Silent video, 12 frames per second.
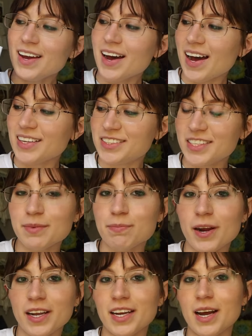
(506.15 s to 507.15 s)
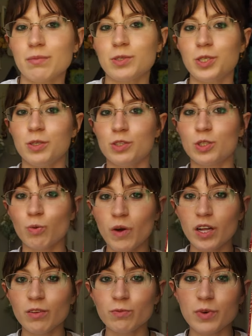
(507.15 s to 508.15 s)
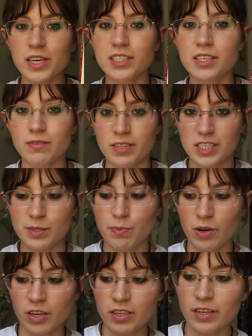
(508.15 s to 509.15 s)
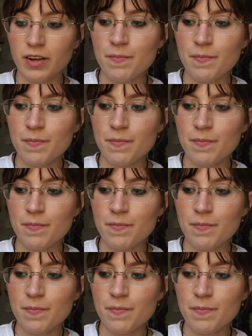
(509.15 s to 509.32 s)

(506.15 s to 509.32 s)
I did break it up to 12 weeks of this book,